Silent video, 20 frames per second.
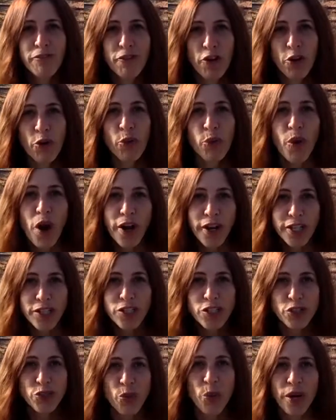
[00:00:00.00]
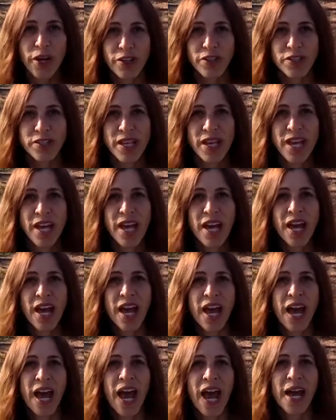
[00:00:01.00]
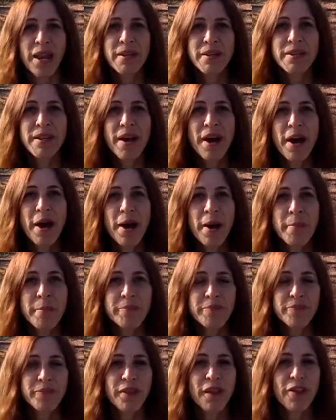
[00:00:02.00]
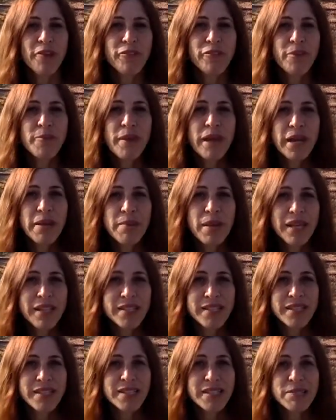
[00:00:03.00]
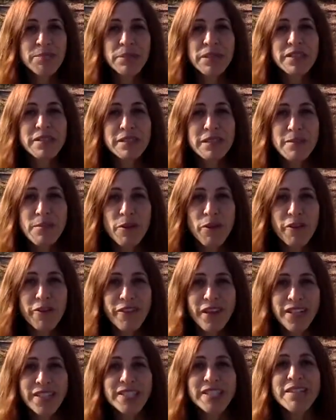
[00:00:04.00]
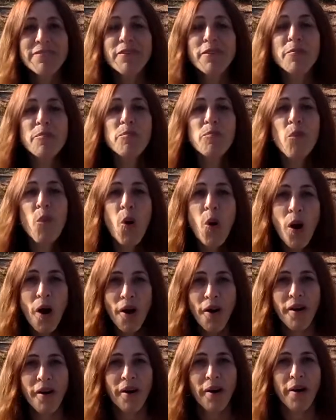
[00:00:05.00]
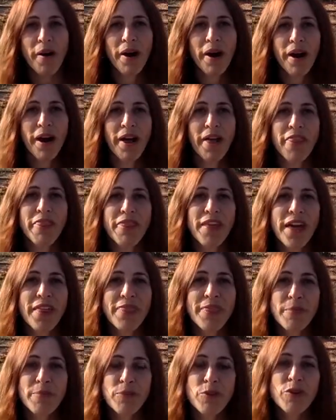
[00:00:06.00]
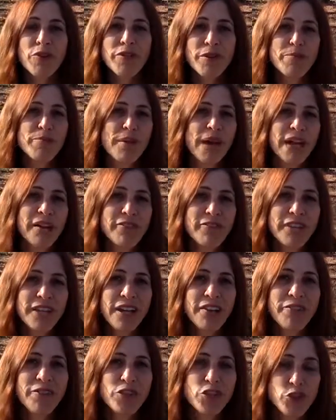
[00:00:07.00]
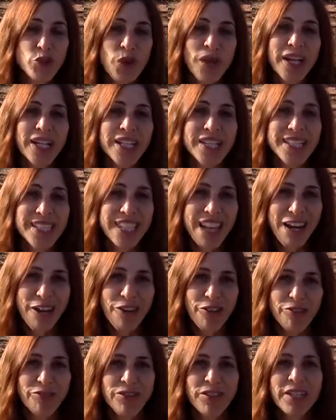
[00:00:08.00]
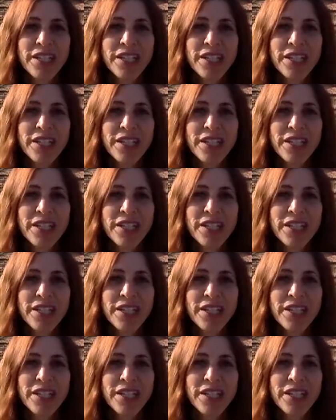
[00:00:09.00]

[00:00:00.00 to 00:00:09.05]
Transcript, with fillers: for chronic disorders. And um, for many medicines, the placebo effect is even more than the proven benefit of the drug itself.